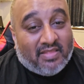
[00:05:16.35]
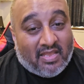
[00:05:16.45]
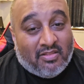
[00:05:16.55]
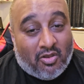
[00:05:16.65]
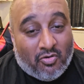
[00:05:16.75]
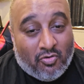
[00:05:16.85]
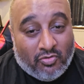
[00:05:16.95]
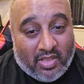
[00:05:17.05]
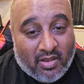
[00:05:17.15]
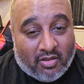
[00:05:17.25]
they know
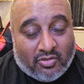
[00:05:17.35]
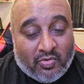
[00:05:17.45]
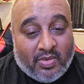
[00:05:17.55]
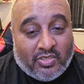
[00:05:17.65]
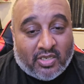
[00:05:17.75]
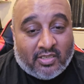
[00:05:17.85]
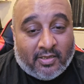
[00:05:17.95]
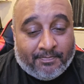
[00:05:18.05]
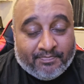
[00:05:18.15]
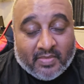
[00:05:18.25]
who they are to each
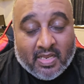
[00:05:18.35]
other.